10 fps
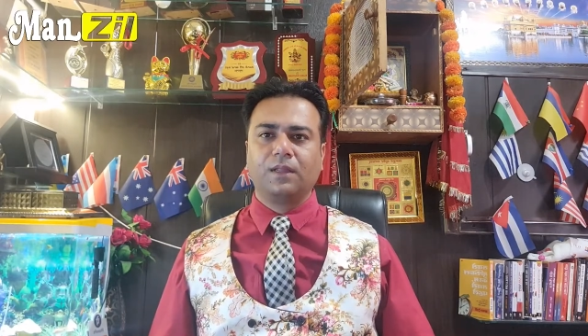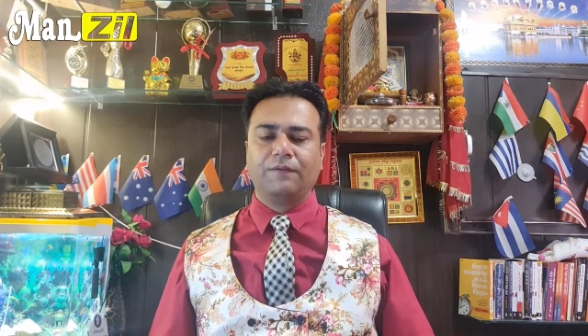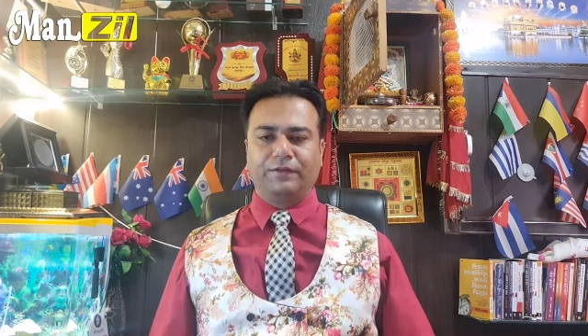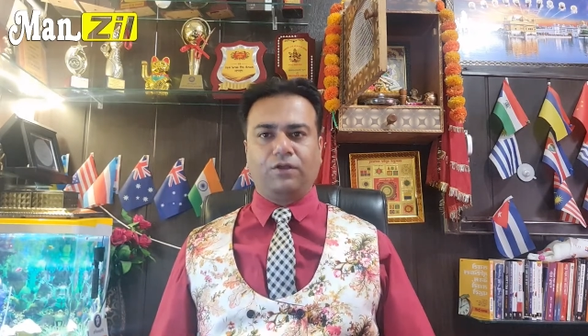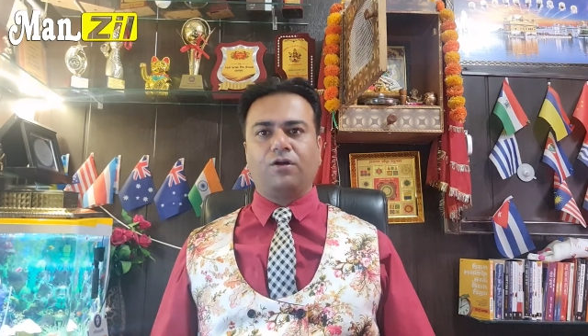If
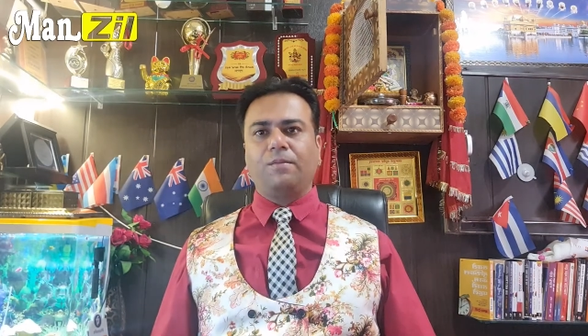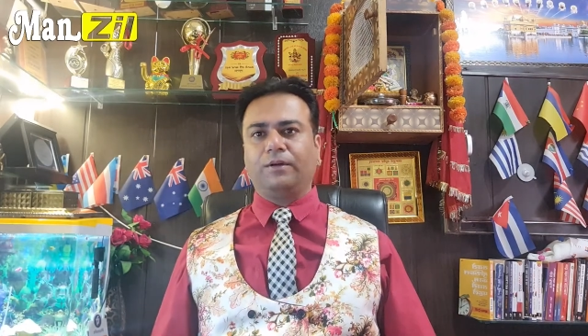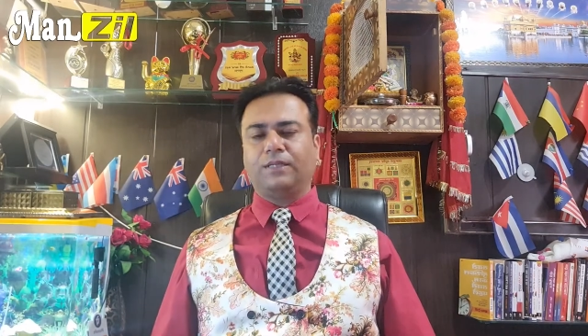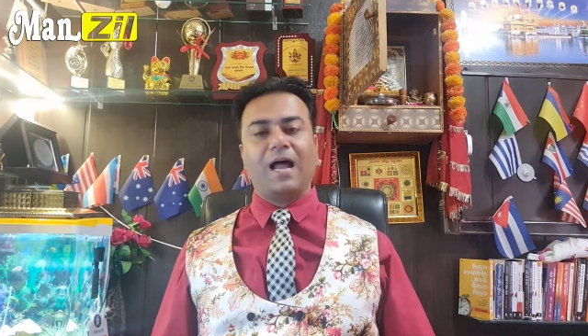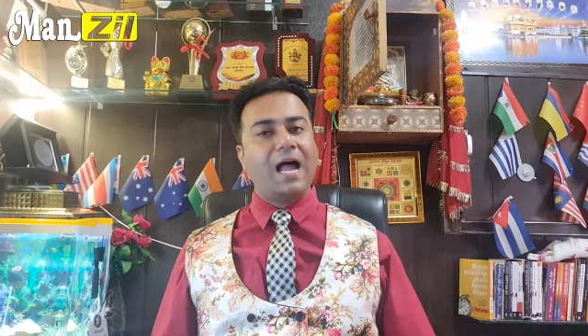we talk
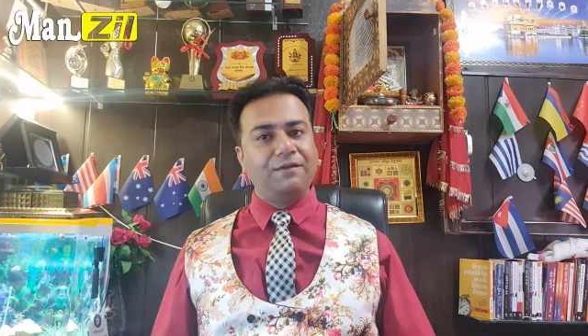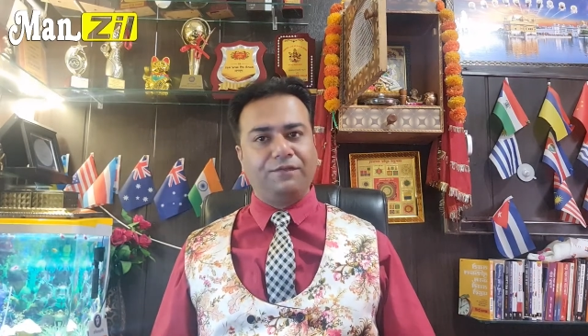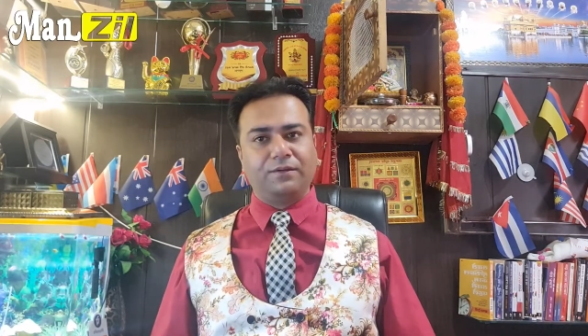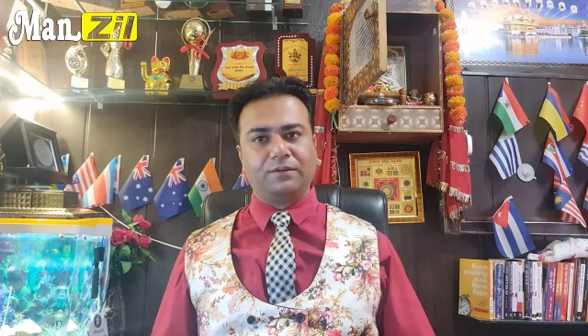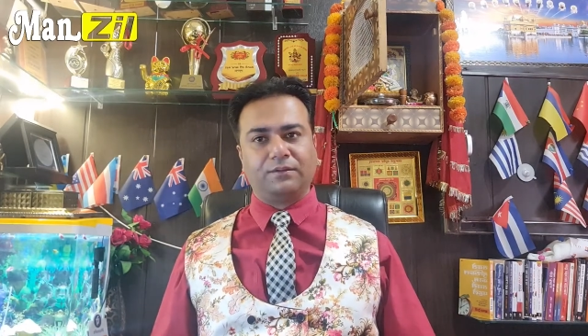about
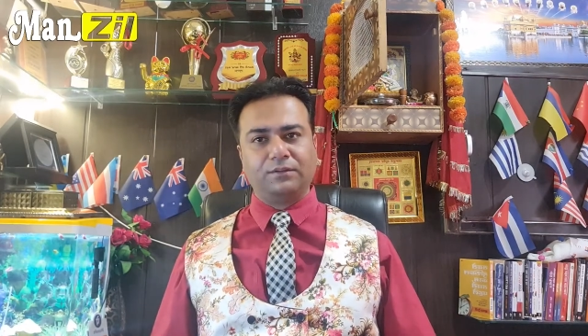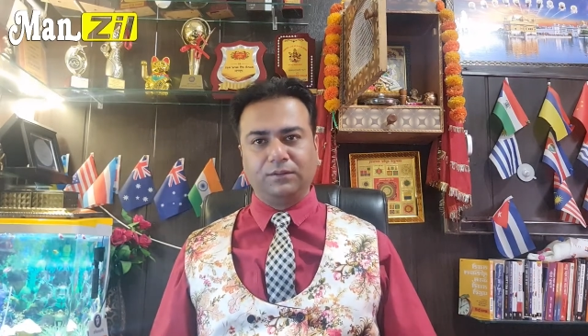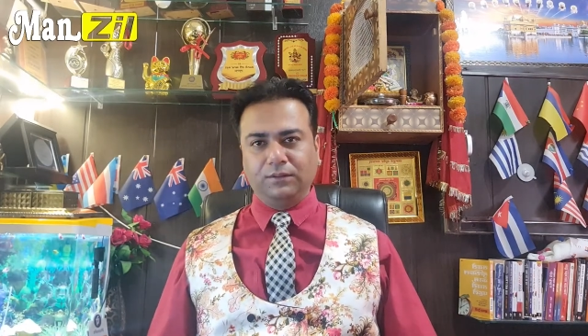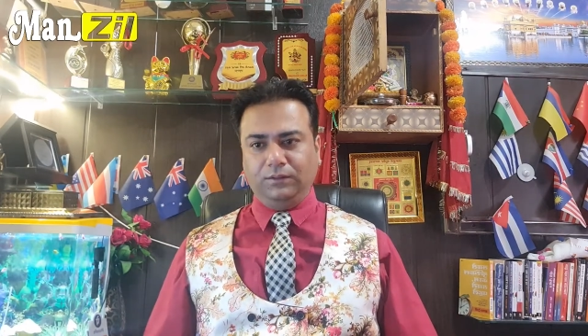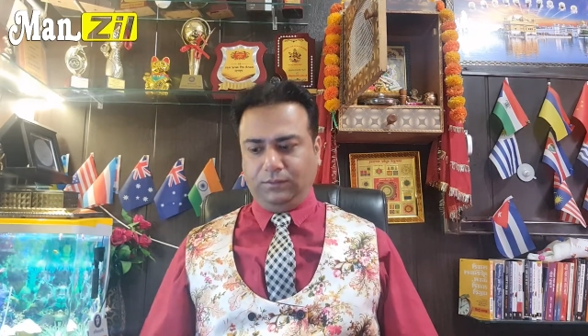hyphen,
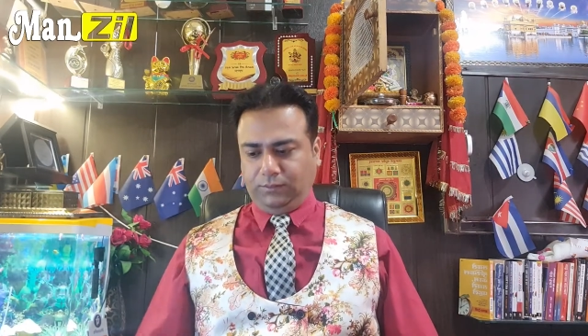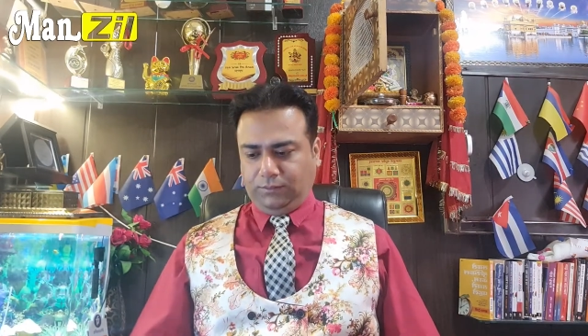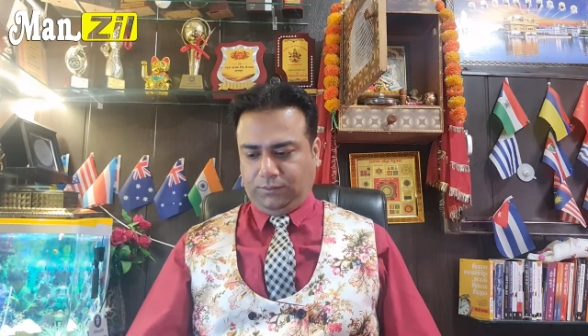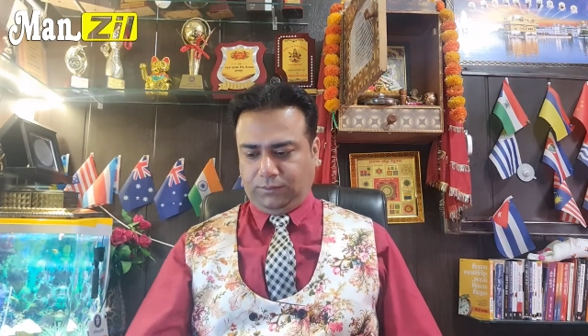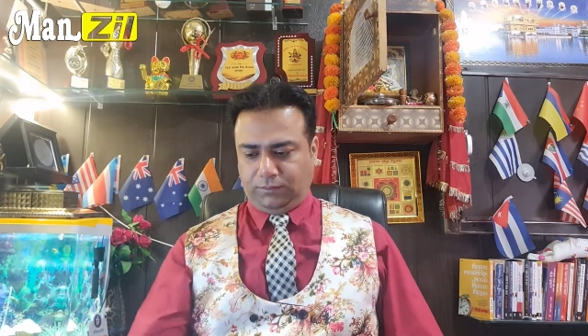
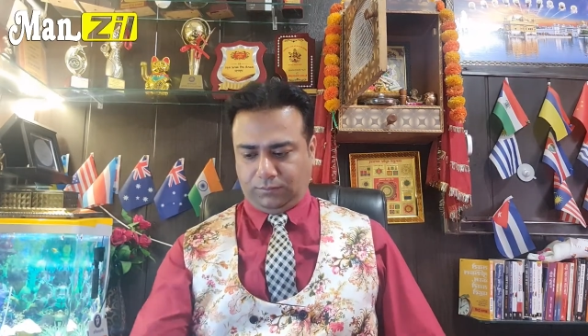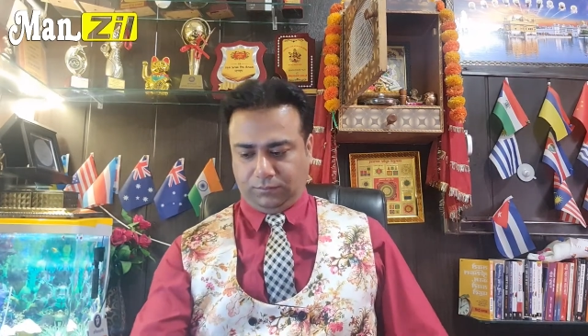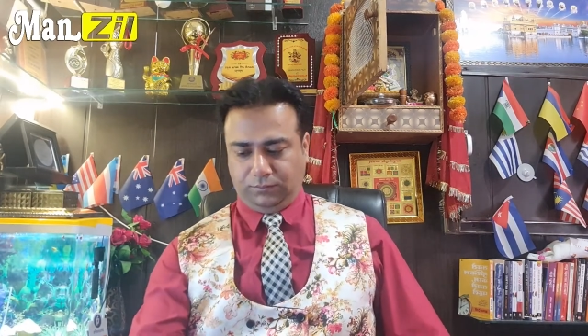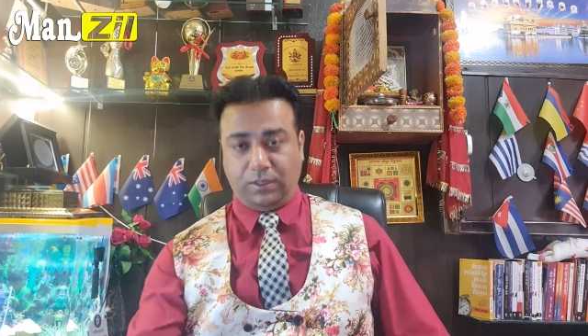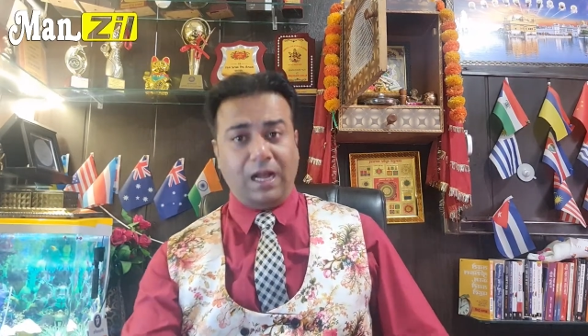
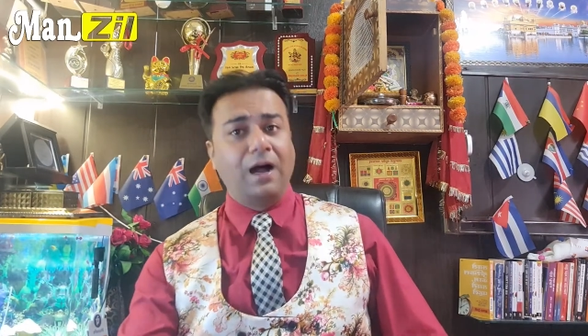a